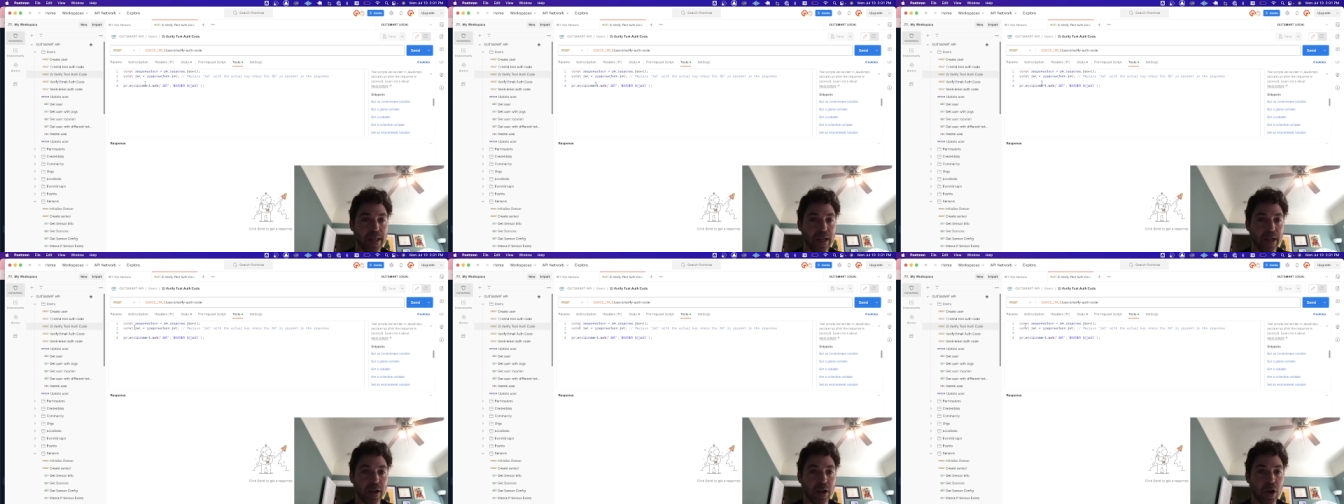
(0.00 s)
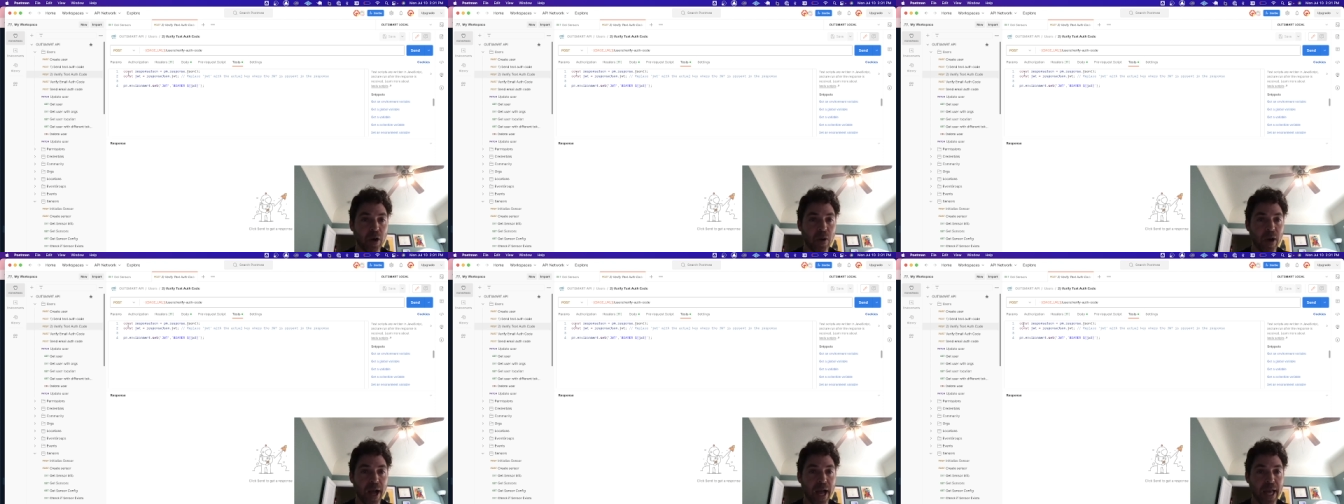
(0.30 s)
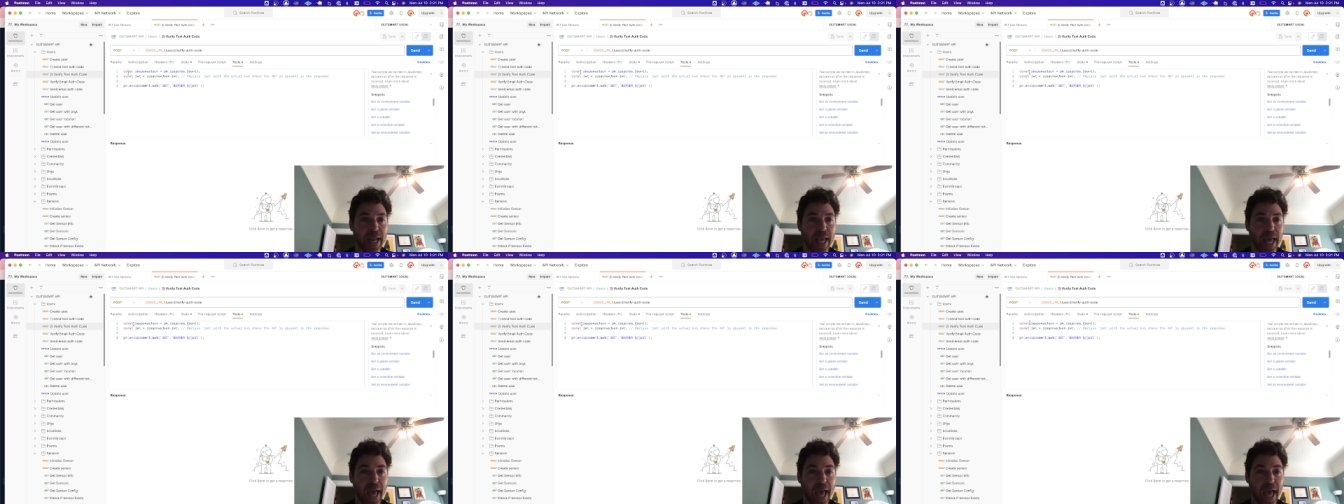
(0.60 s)
go
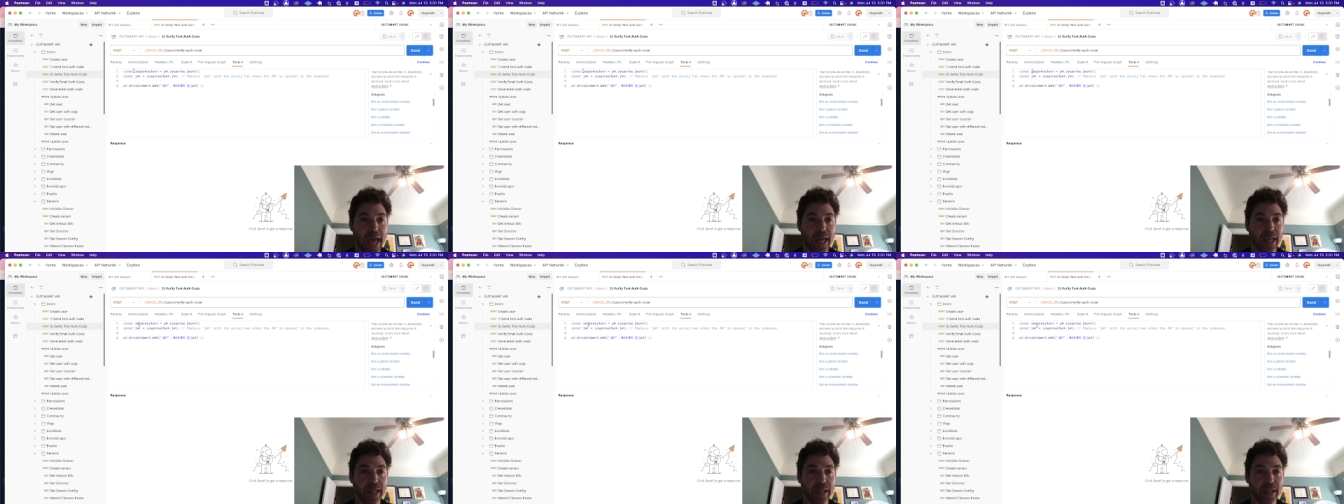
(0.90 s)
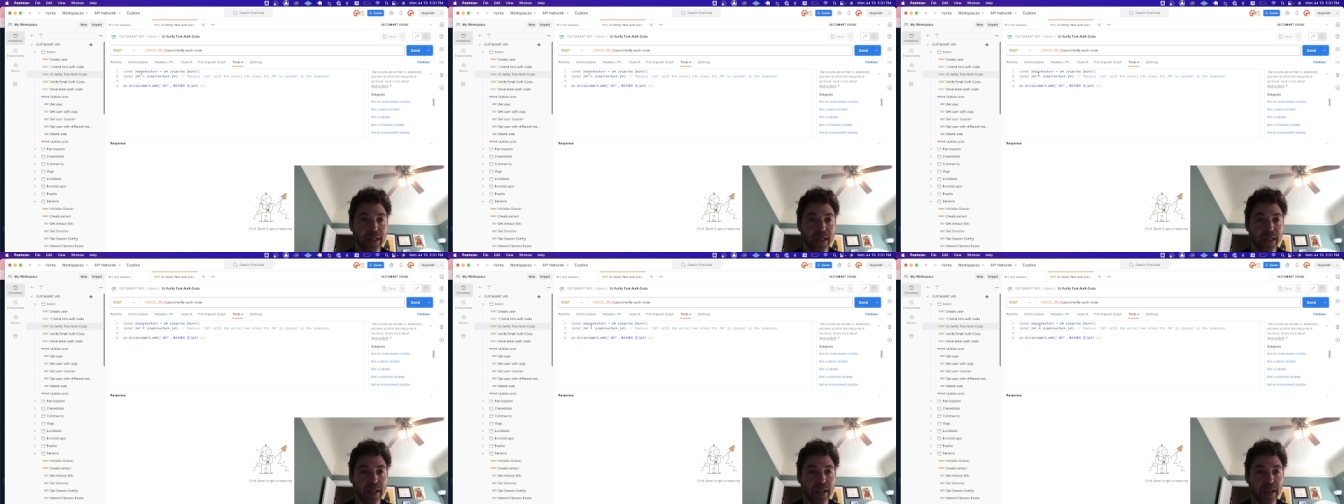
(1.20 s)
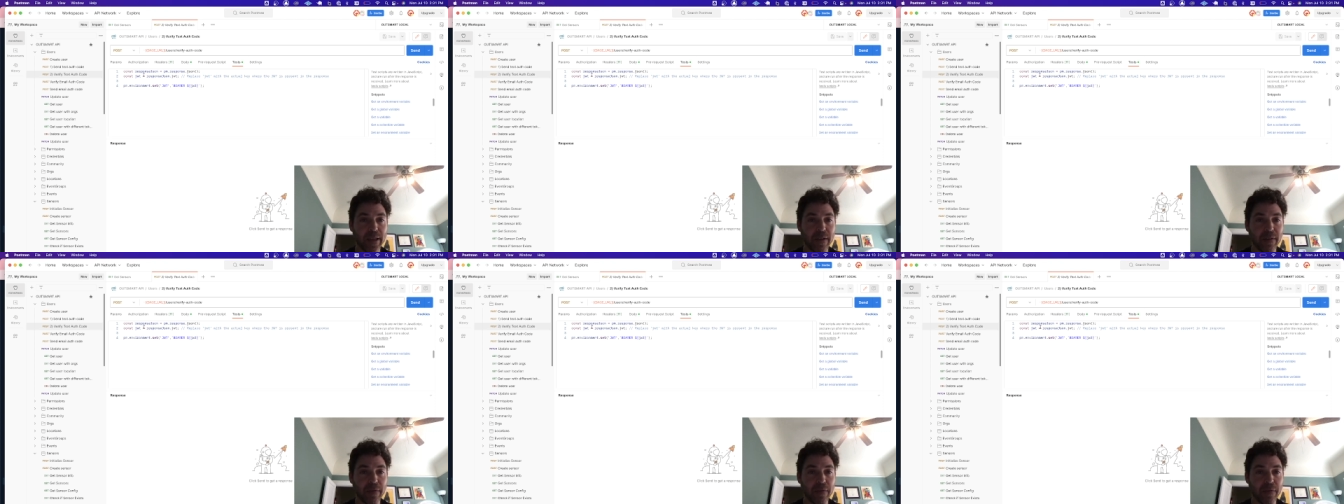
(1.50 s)
ahead and
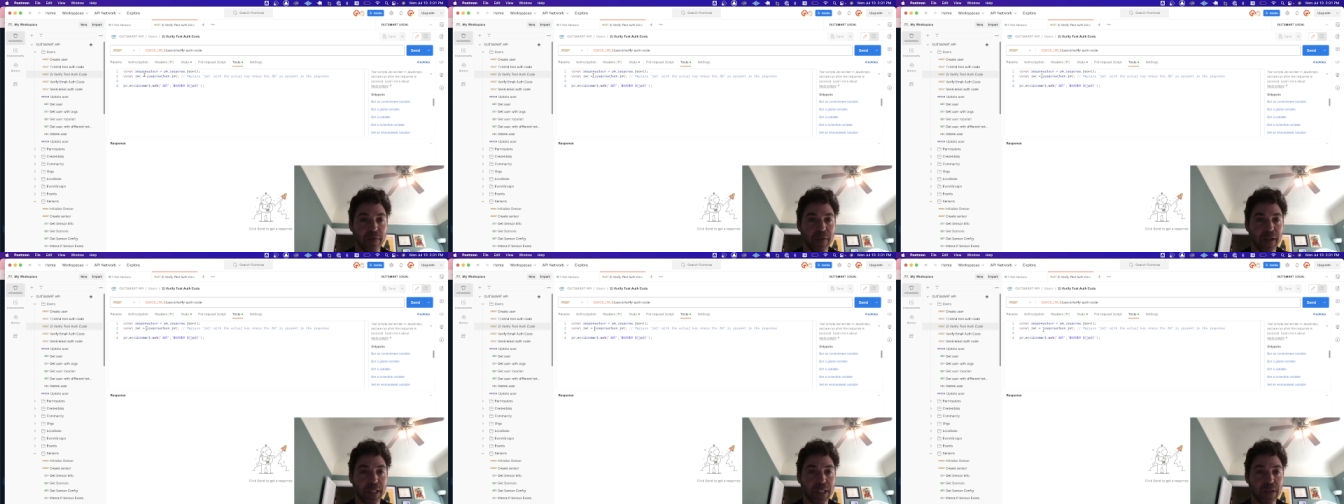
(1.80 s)
fetch